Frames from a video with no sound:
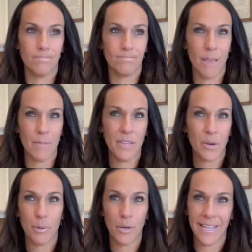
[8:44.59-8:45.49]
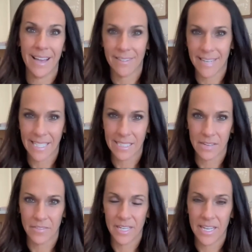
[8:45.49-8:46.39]
maybe they're putting out
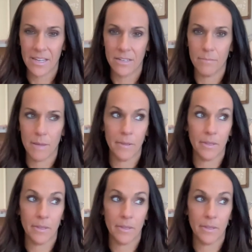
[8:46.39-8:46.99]
negativity and maybe